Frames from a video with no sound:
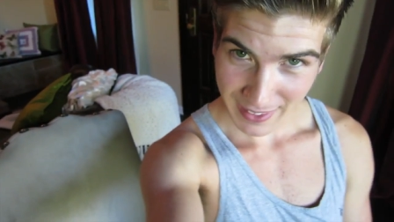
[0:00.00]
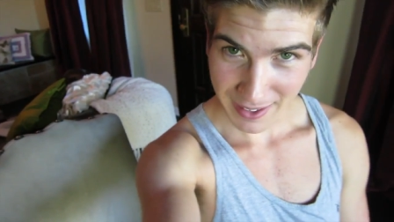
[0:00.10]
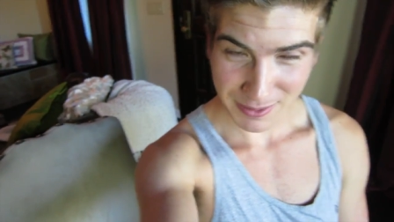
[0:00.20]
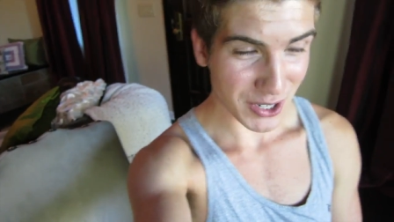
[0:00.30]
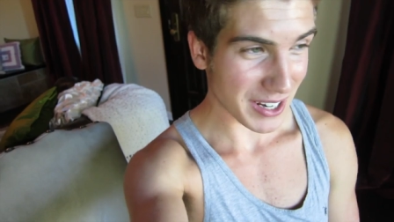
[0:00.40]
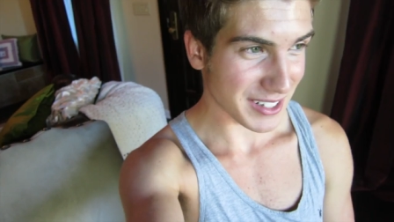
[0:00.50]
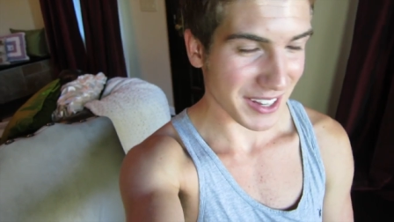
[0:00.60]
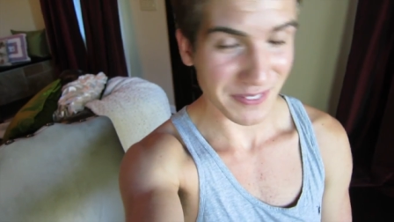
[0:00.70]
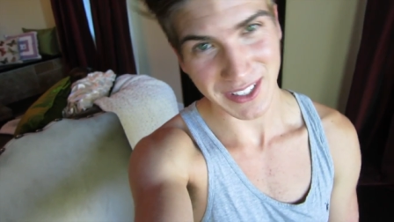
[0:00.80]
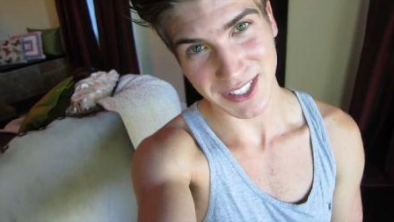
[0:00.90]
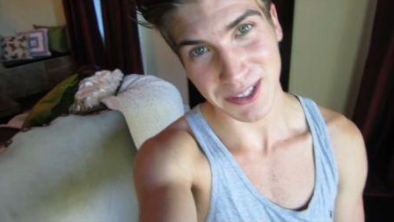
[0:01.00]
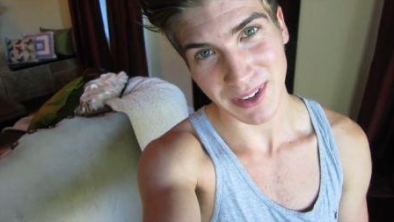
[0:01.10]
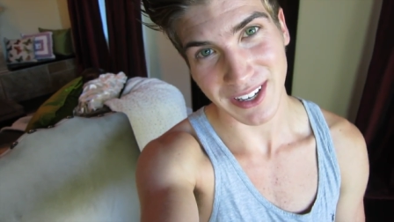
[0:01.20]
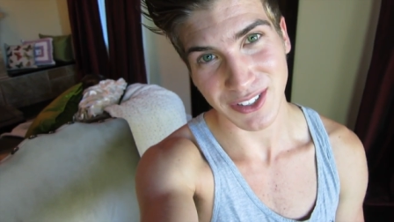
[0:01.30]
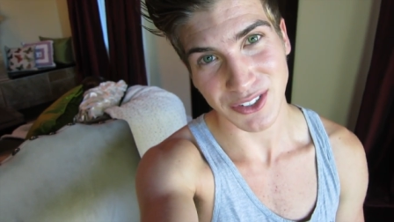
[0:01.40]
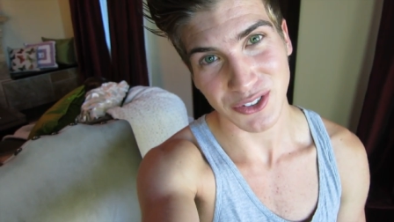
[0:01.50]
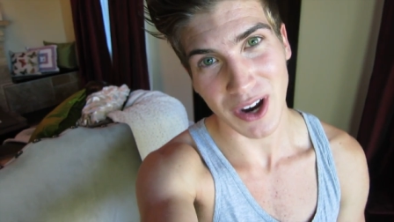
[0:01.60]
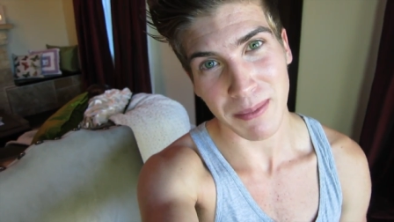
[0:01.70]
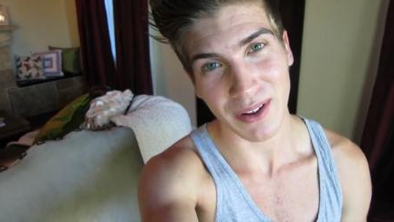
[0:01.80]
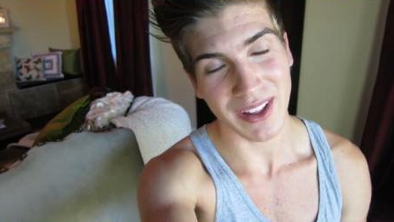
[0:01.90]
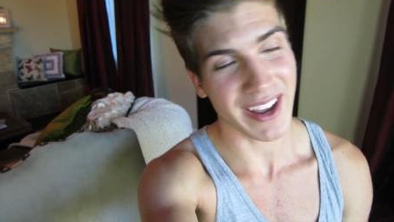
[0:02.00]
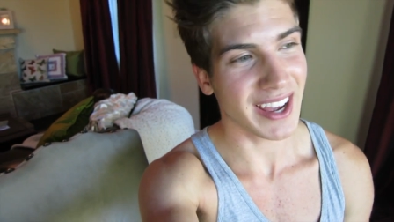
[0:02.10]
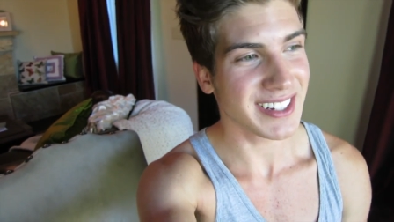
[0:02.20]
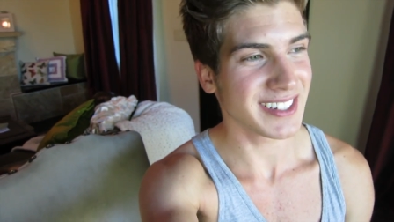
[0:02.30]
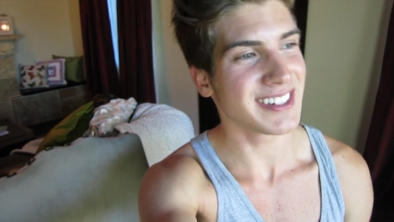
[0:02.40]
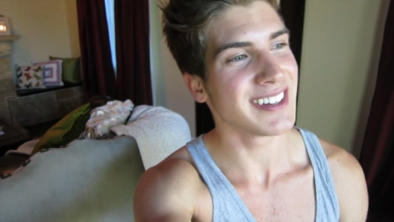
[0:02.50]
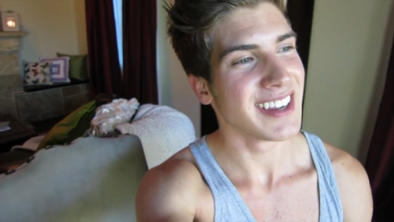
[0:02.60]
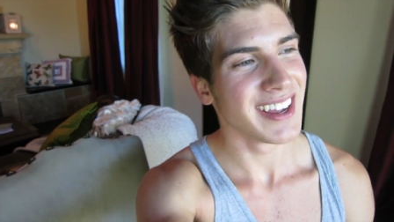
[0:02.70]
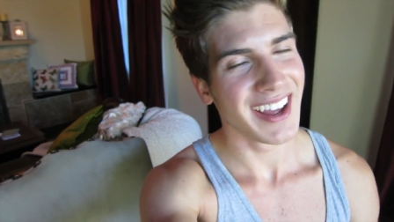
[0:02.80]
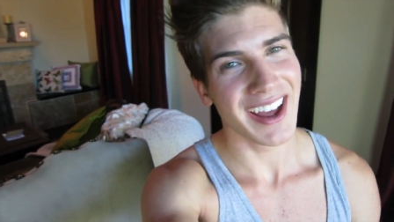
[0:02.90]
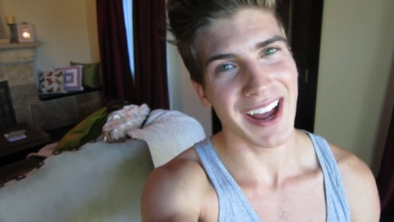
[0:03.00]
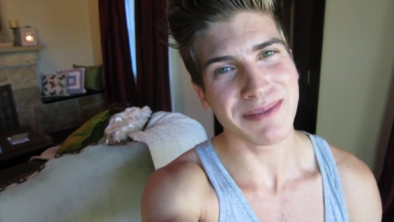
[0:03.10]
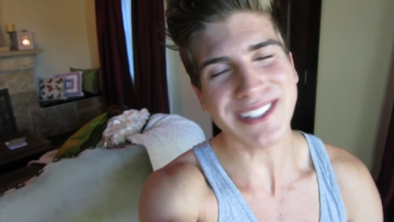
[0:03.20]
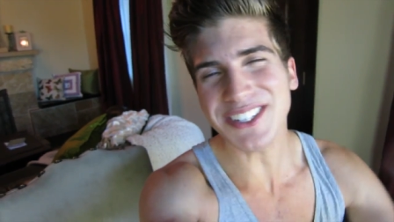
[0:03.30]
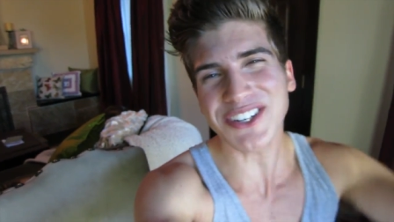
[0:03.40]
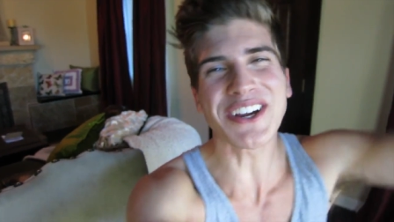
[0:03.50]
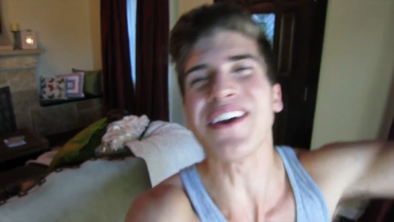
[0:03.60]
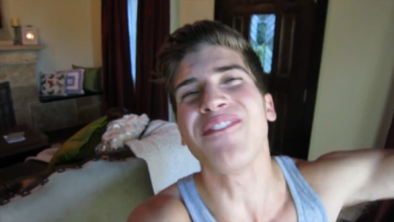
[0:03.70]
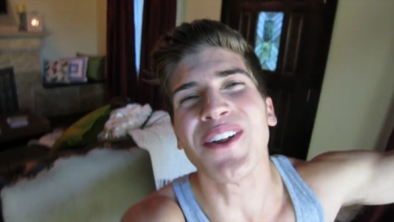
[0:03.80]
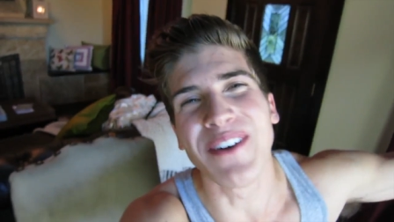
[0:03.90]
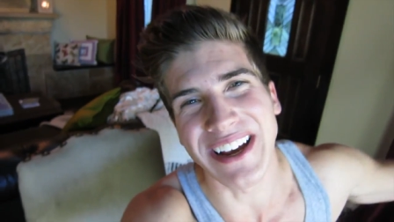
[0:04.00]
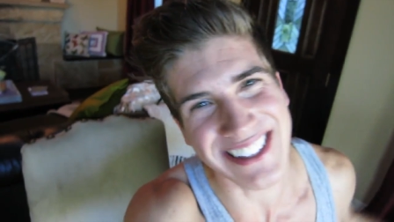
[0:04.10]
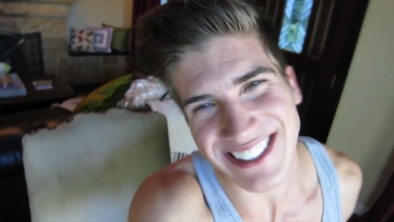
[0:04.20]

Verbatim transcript: I'm trying to convince him that he should drop out like I did. I'm such take, a good influence.